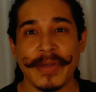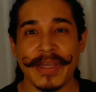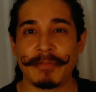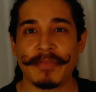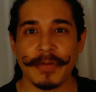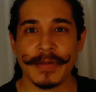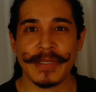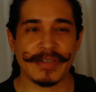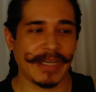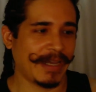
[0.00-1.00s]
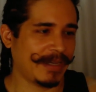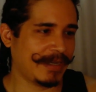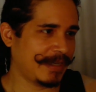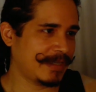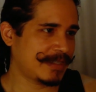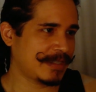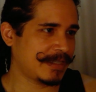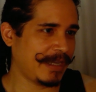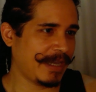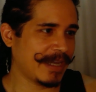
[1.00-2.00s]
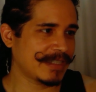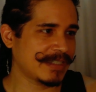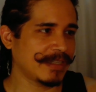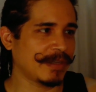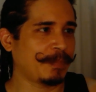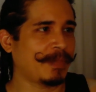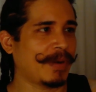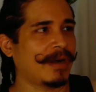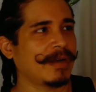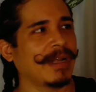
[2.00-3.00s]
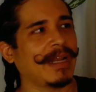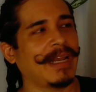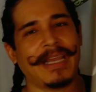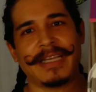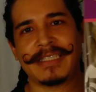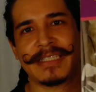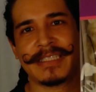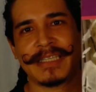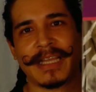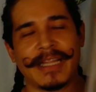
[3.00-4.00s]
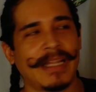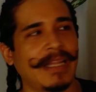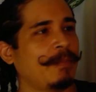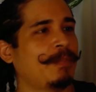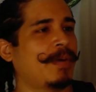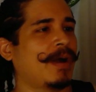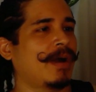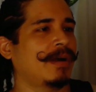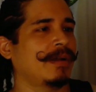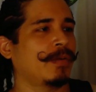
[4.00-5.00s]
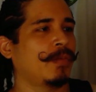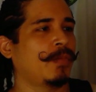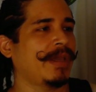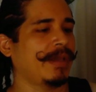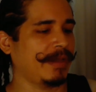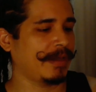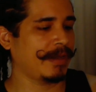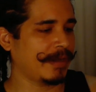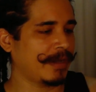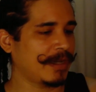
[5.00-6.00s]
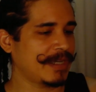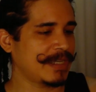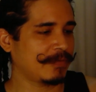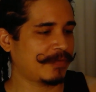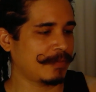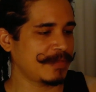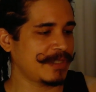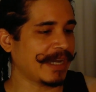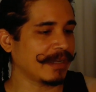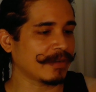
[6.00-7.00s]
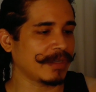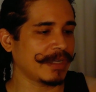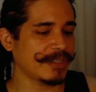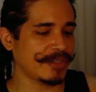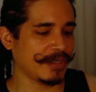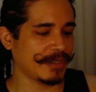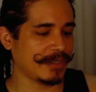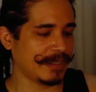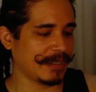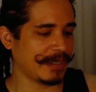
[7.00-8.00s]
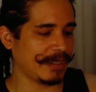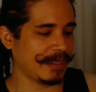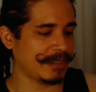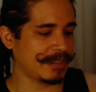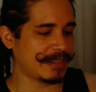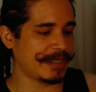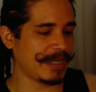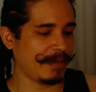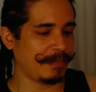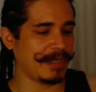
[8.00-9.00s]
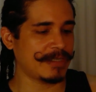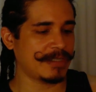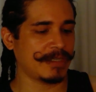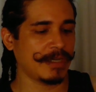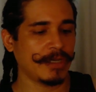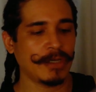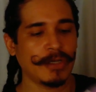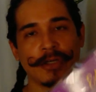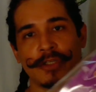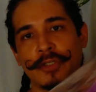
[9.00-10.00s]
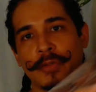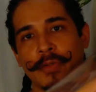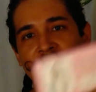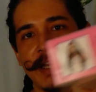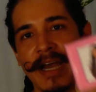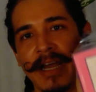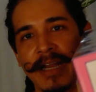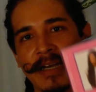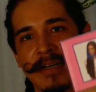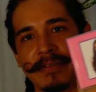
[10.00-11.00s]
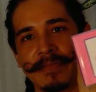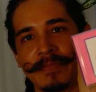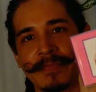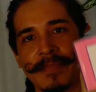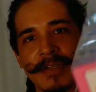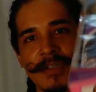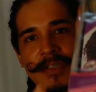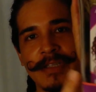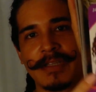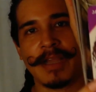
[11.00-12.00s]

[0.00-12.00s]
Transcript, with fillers: the wig I'm reviewing today, it's the extended part lace deep part wig from Janet Collection. Its name is Juliana. This is